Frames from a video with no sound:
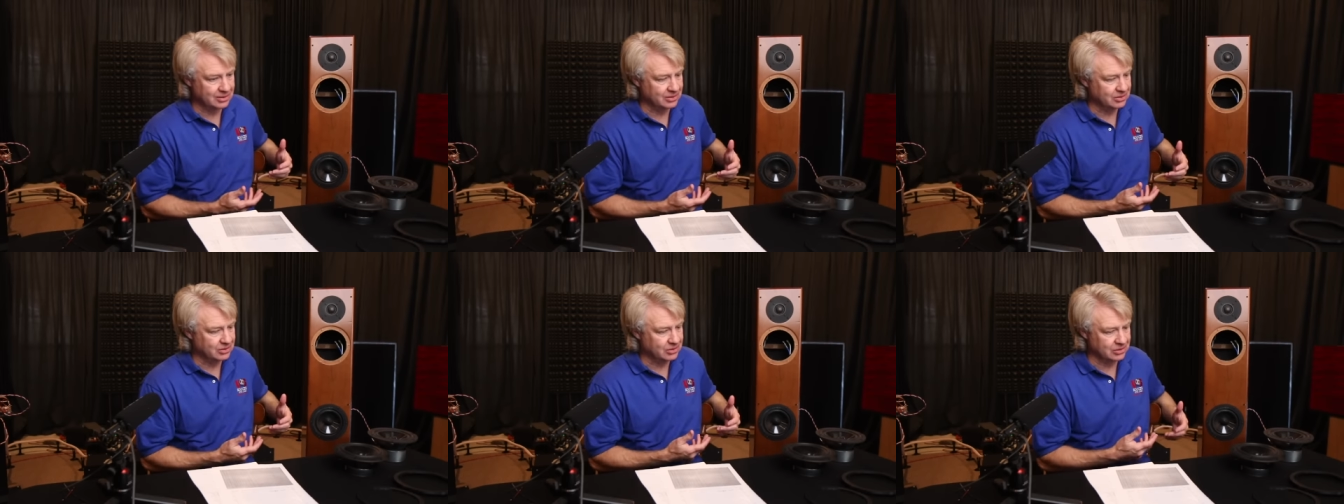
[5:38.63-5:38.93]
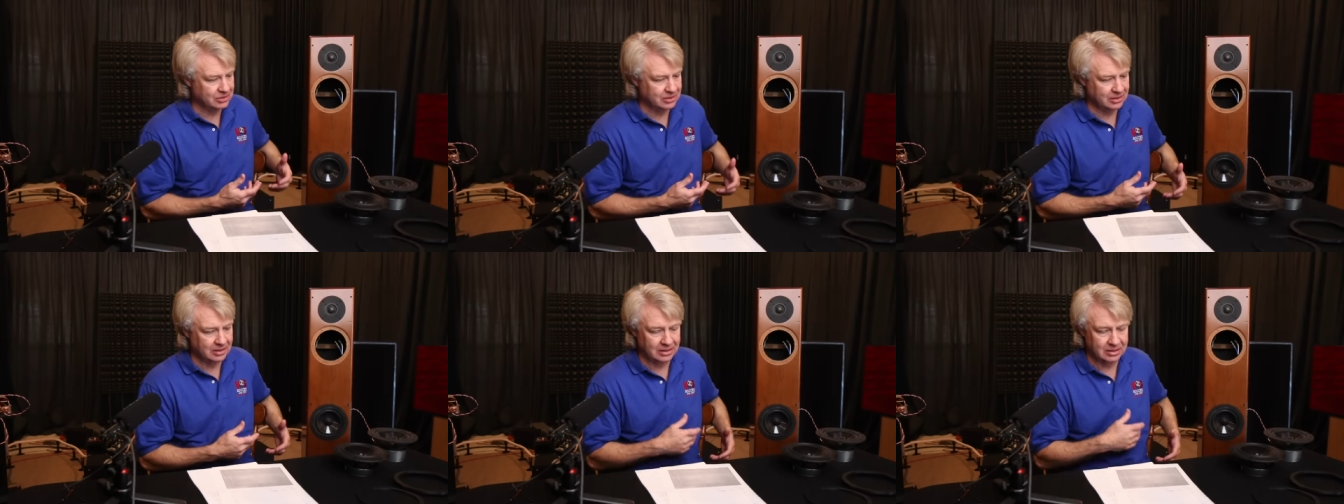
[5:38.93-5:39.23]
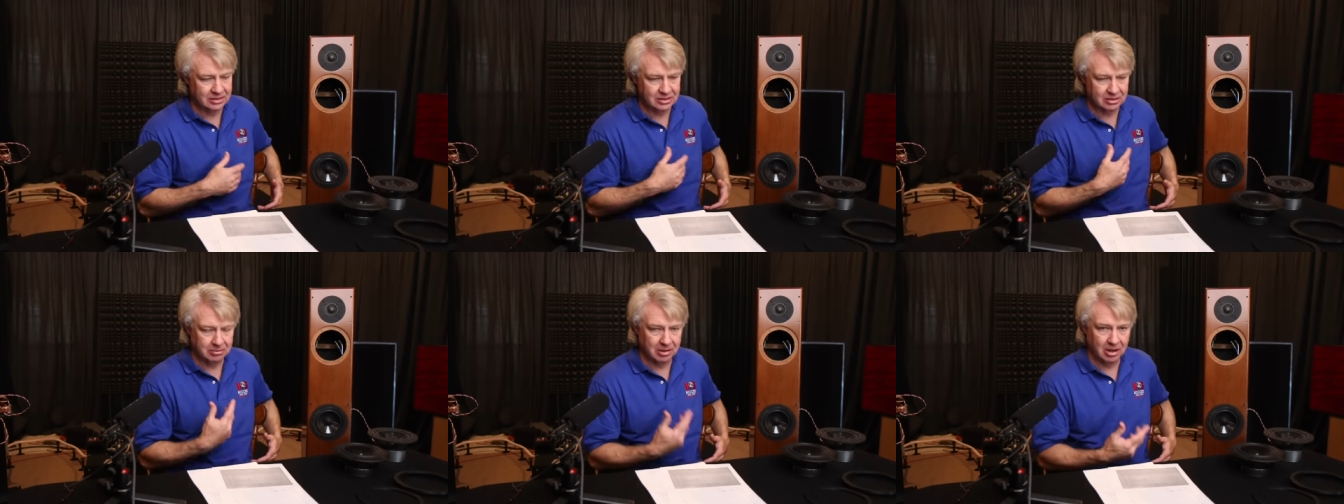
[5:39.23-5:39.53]
It just
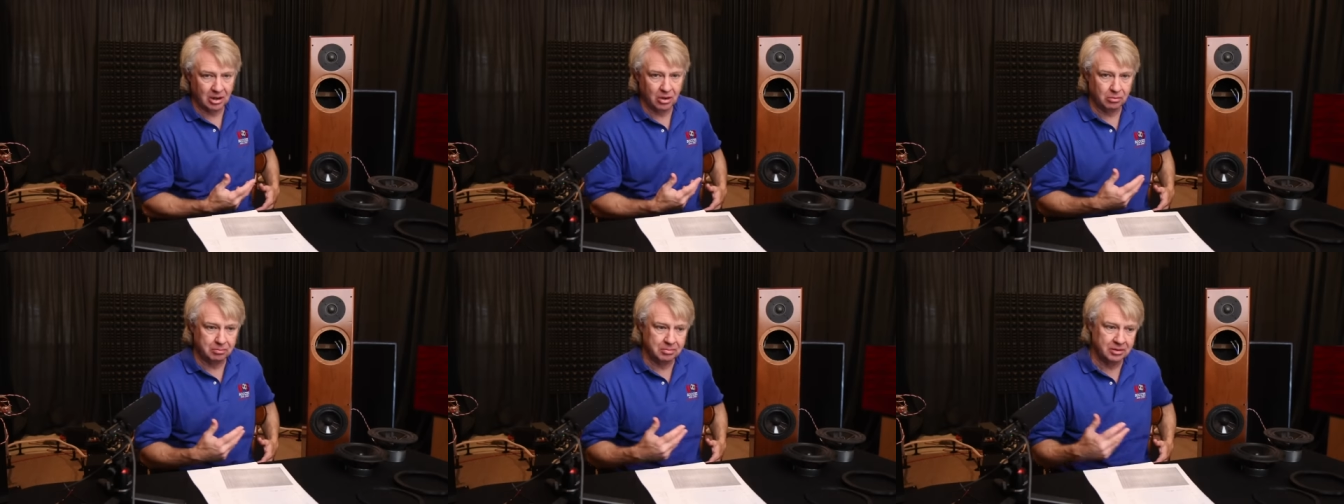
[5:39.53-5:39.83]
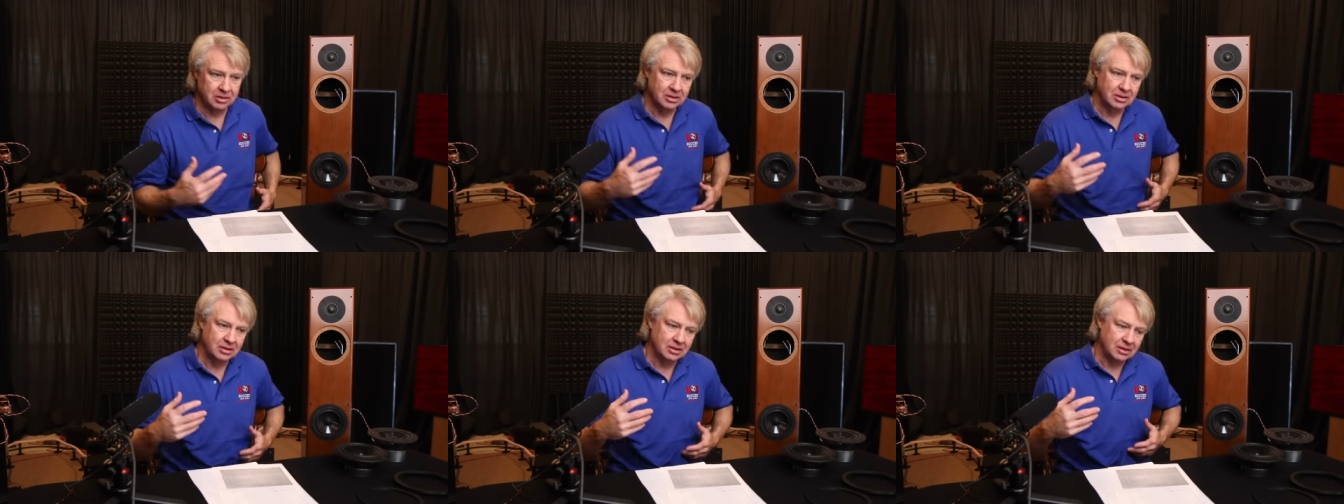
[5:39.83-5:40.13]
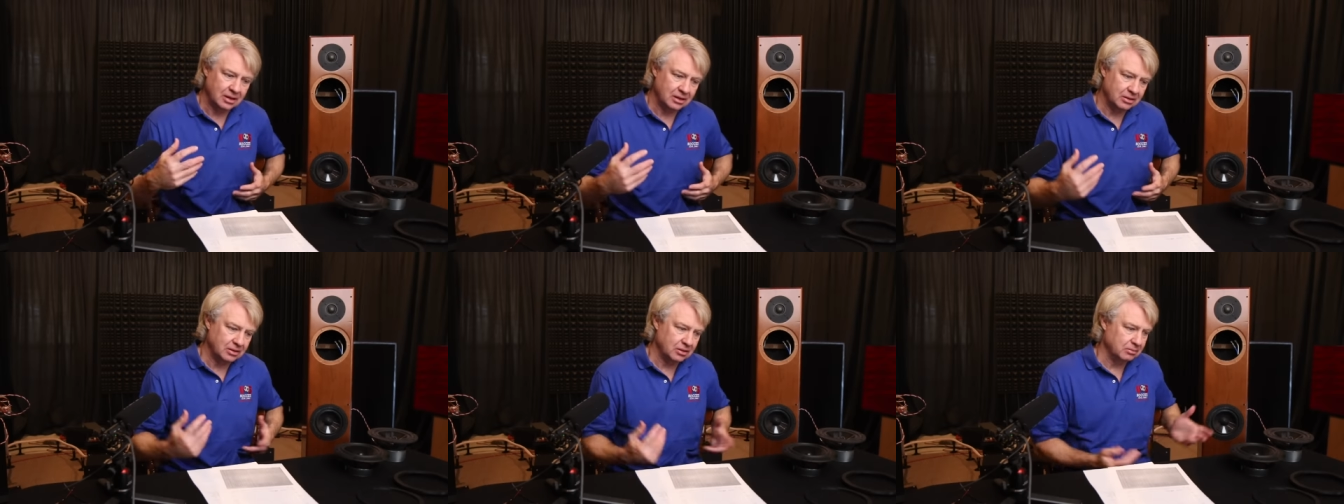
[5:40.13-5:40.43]
needed some help,
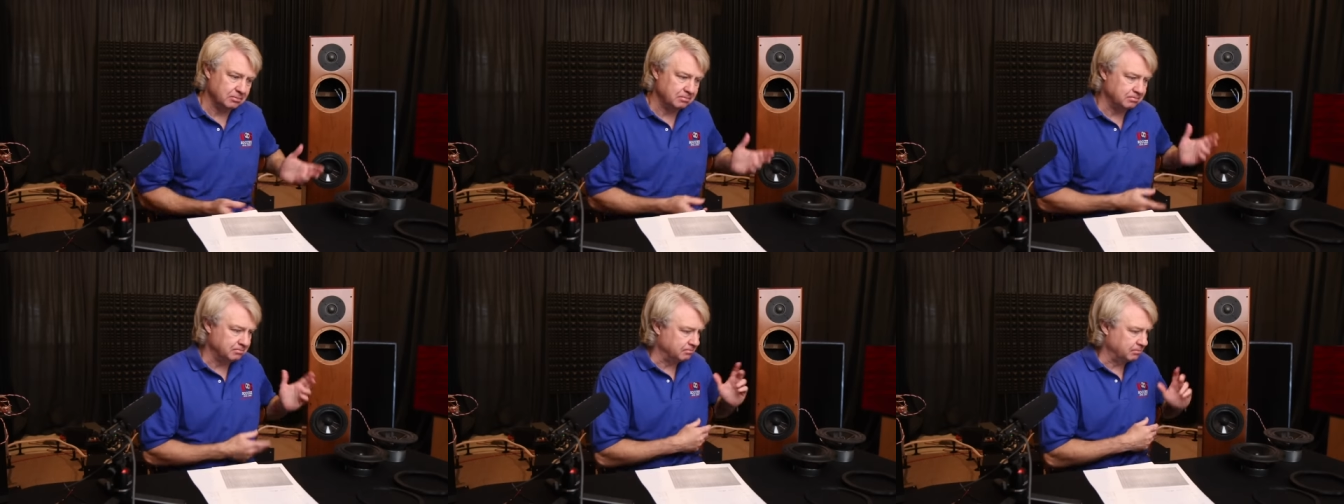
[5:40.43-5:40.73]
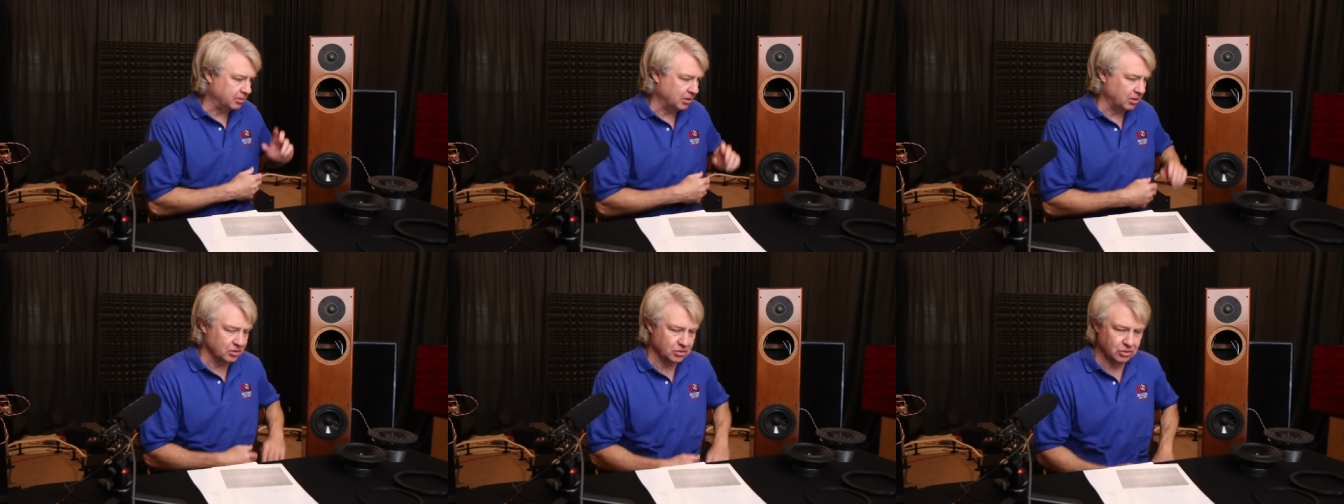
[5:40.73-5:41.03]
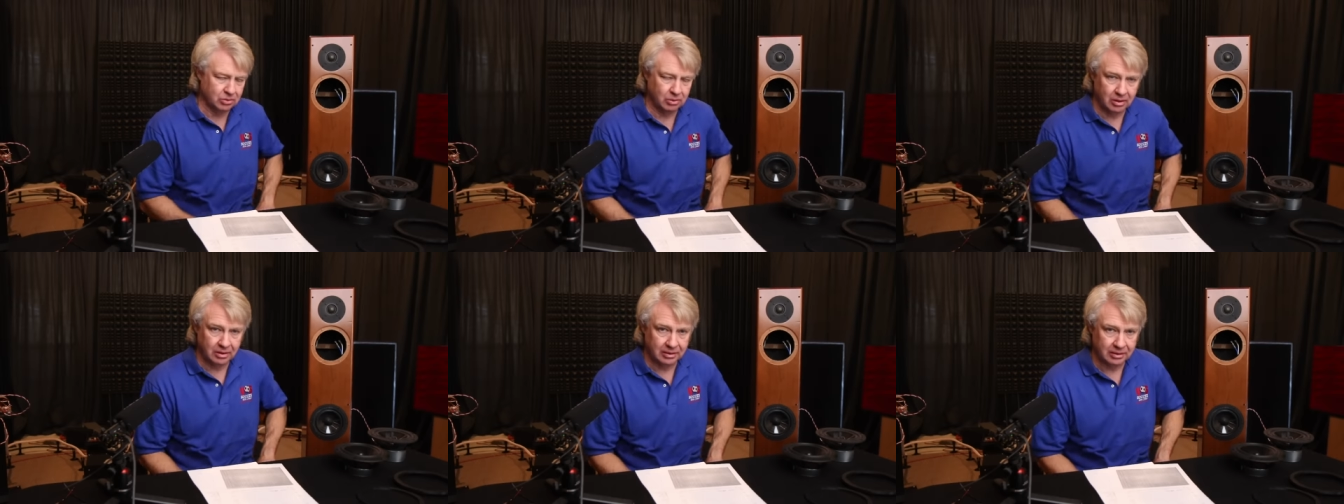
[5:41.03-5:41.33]
and the parts
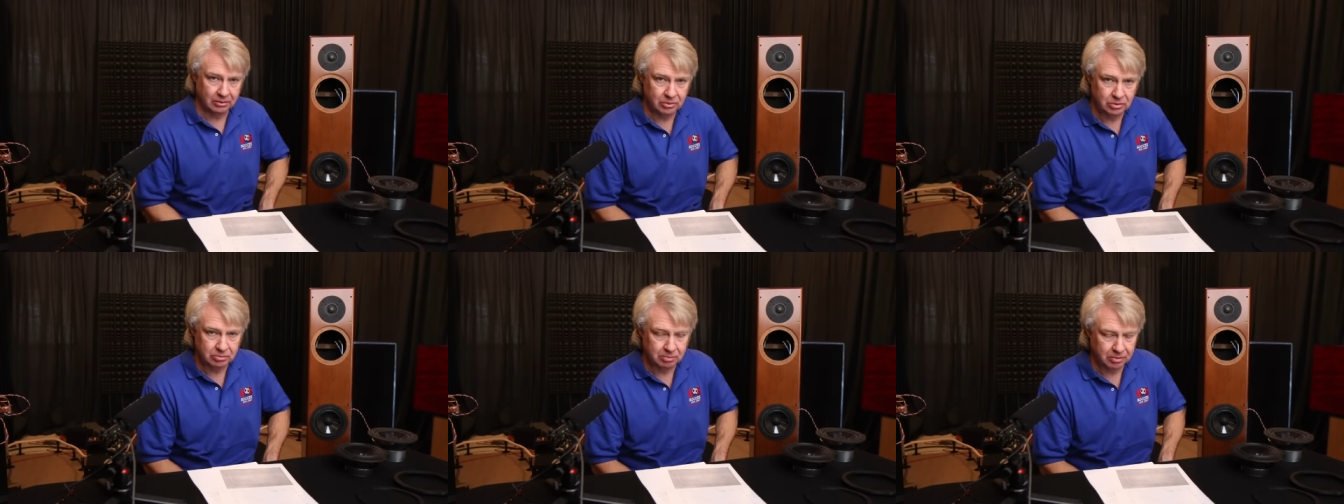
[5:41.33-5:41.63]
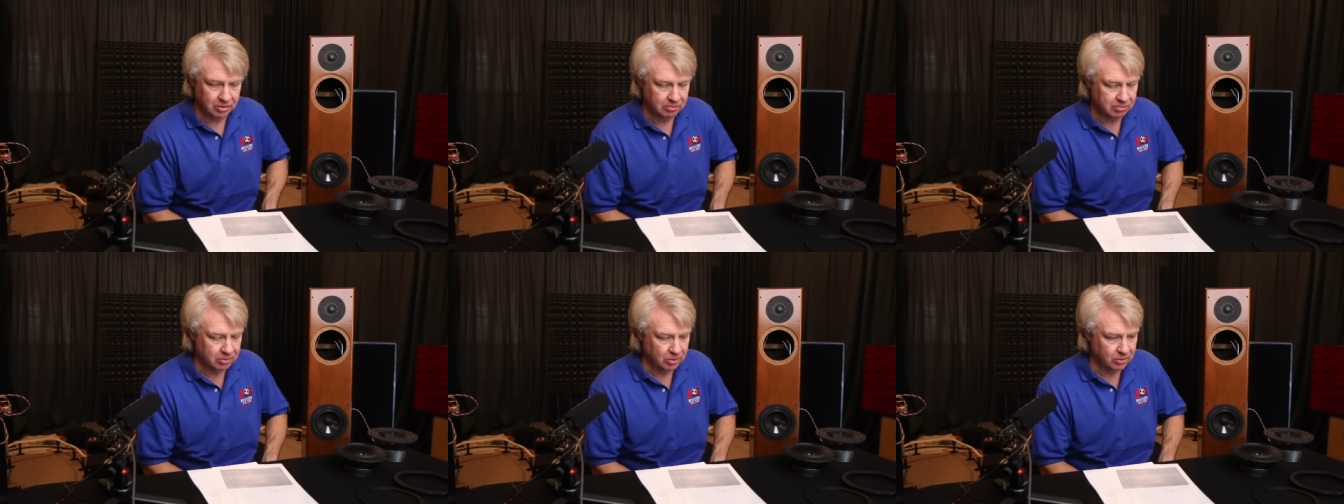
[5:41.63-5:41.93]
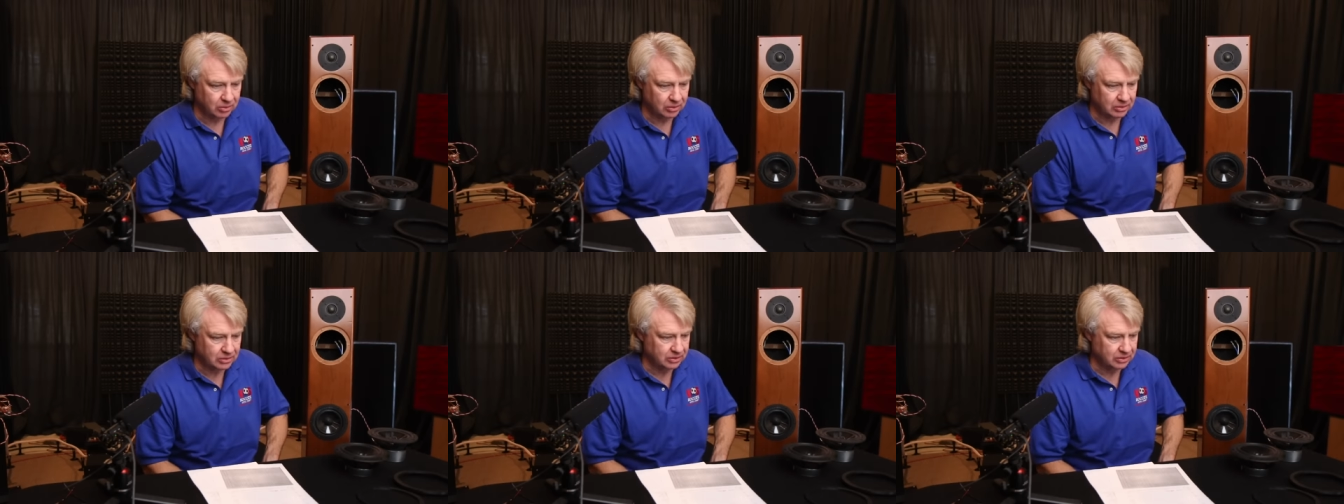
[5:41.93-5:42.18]
quality was pretty poor,